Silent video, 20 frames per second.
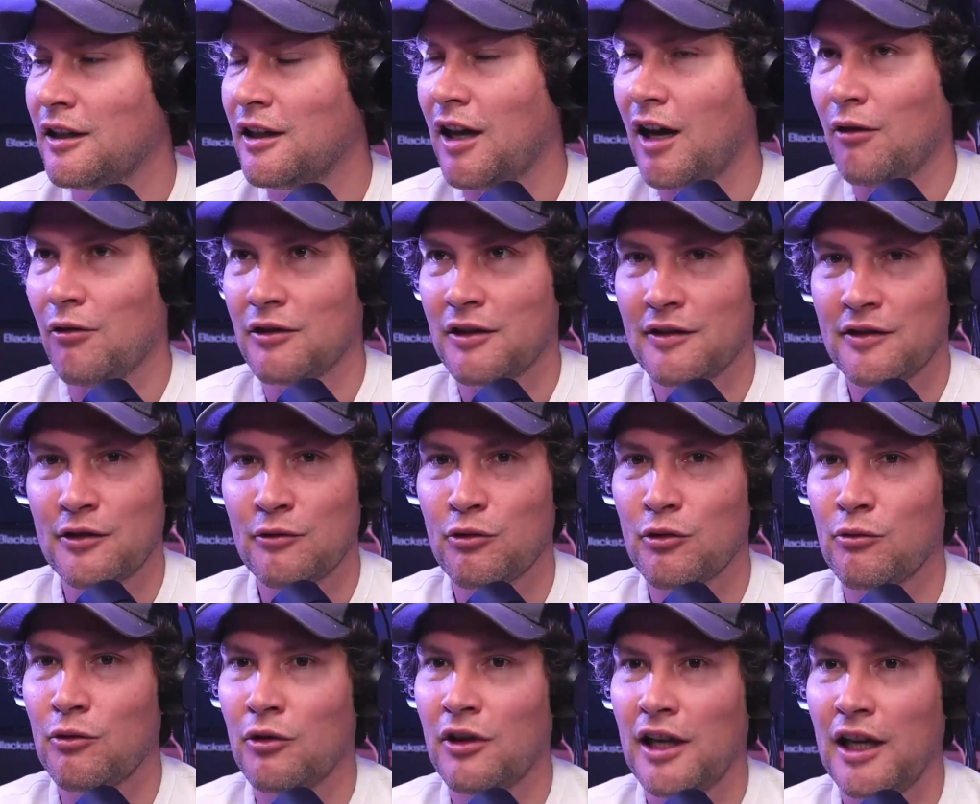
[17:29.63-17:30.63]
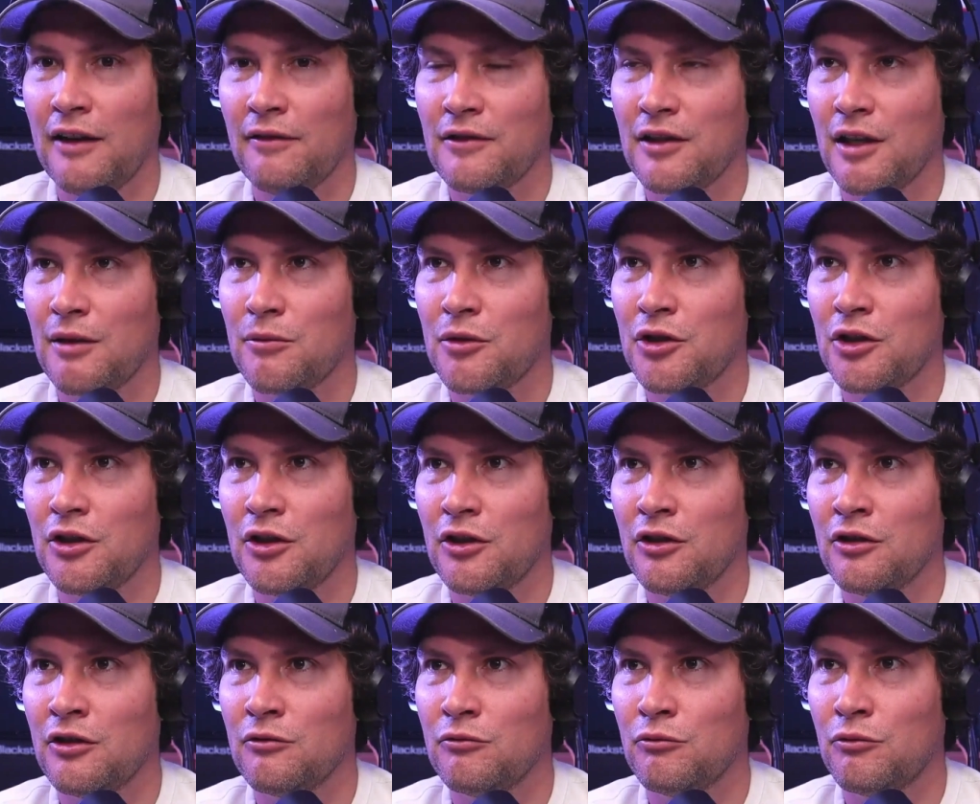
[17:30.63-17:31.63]
i want the super bowl halftime
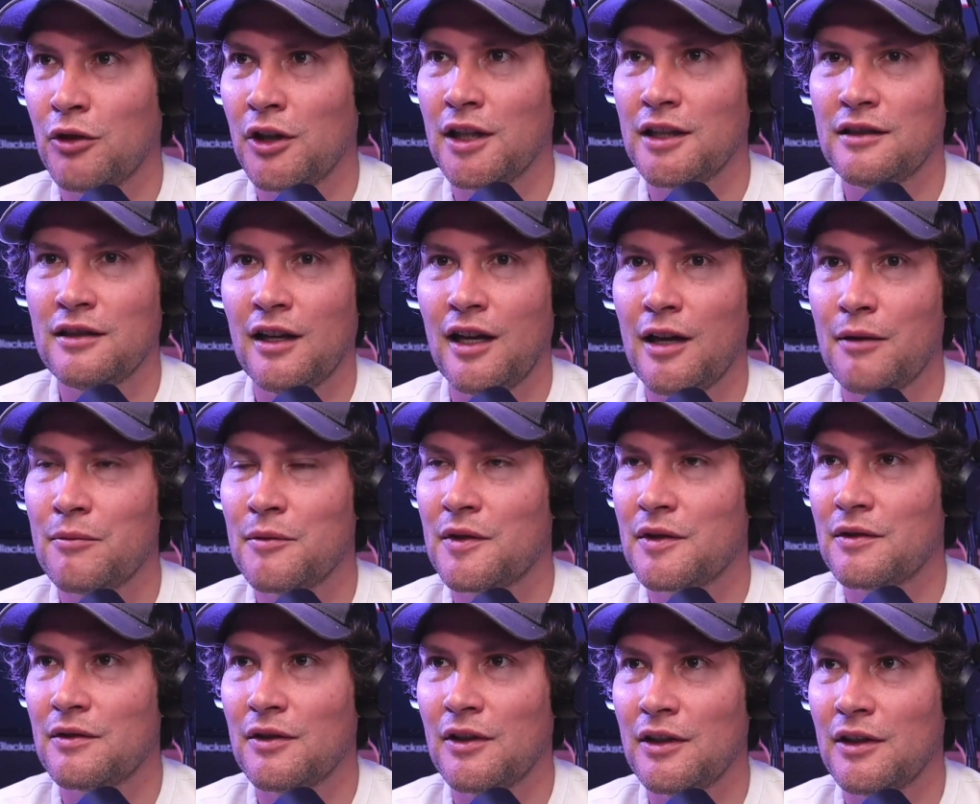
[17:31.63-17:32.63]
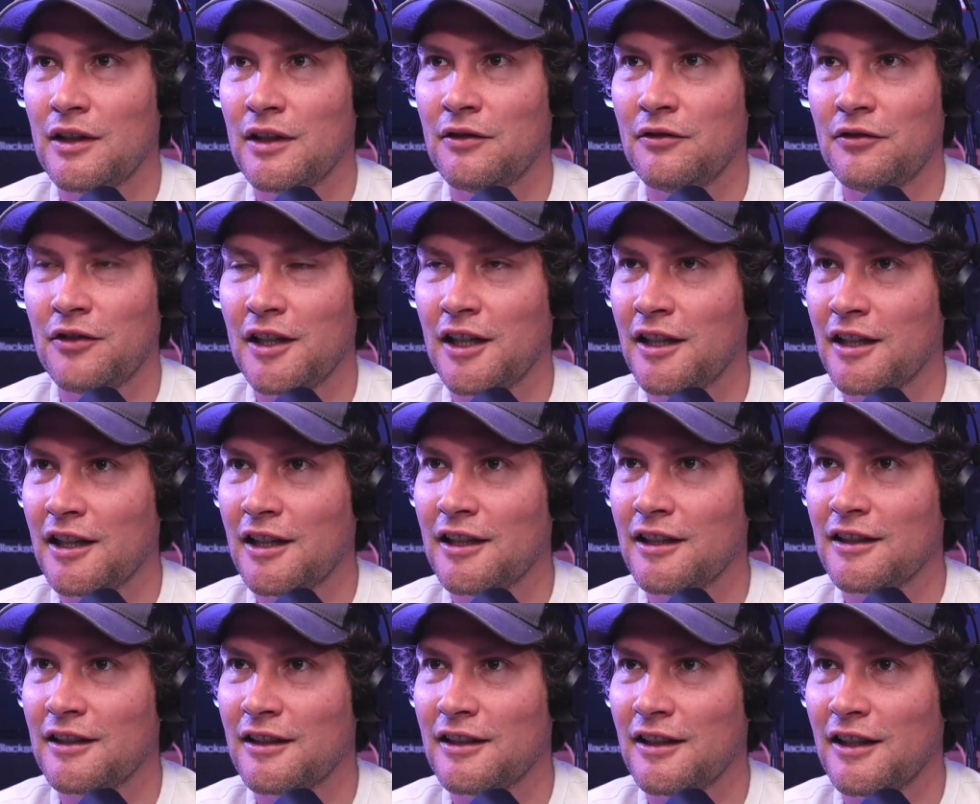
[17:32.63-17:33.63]
show but times infinity
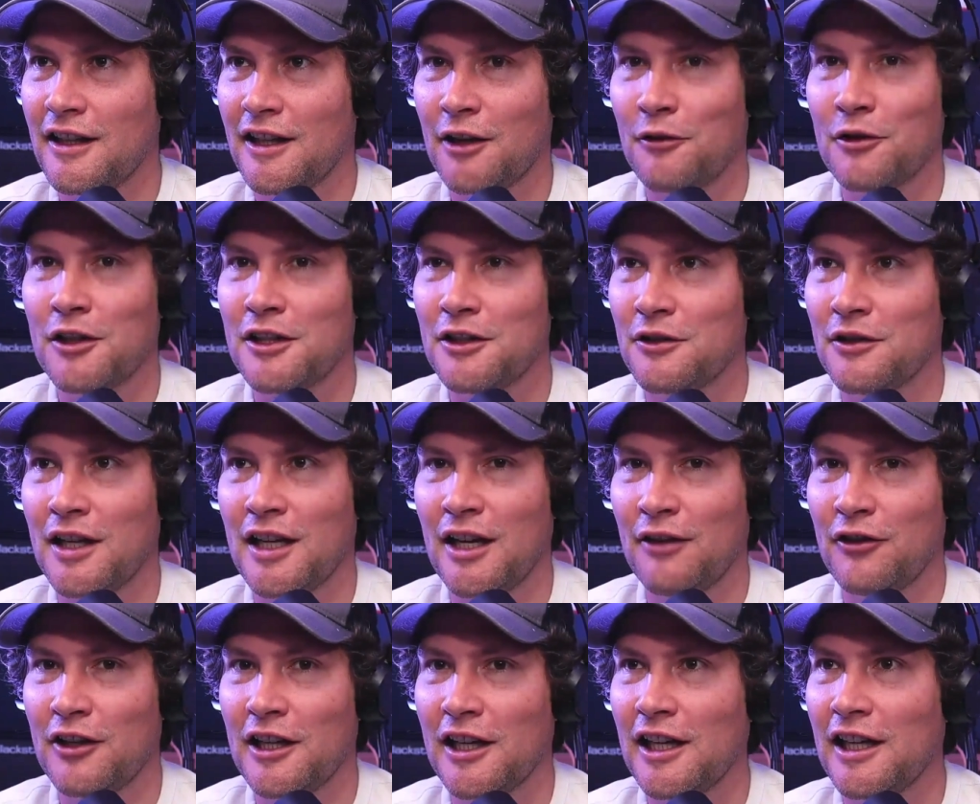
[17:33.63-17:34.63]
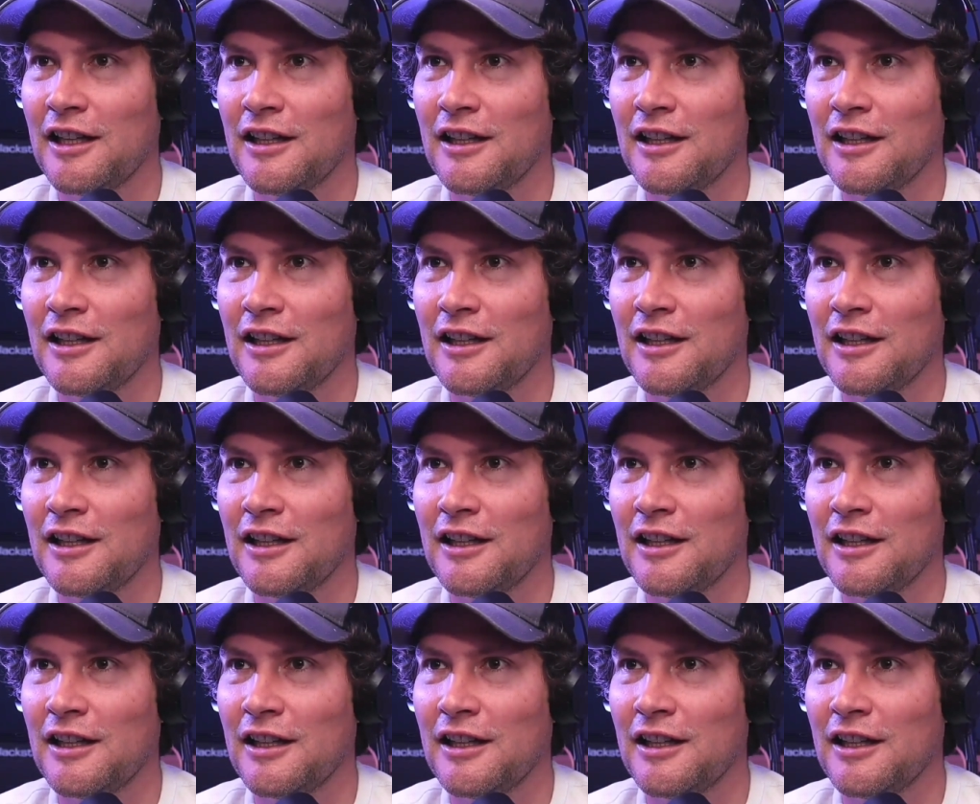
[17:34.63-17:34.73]
and i want to do that every night